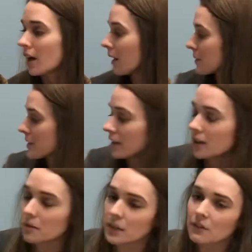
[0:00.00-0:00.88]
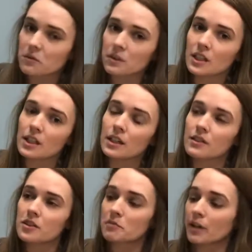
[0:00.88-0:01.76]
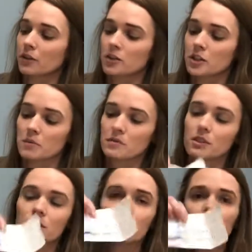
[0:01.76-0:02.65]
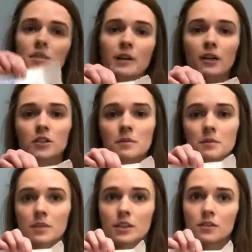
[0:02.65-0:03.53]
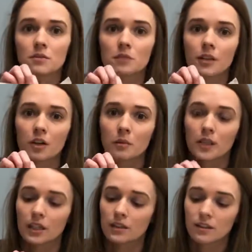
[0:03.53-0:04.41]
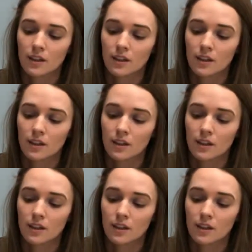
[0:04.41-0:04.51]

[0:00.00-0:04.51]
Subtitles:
So whenever we insert microchips, which this is the microchips we use with Home Again,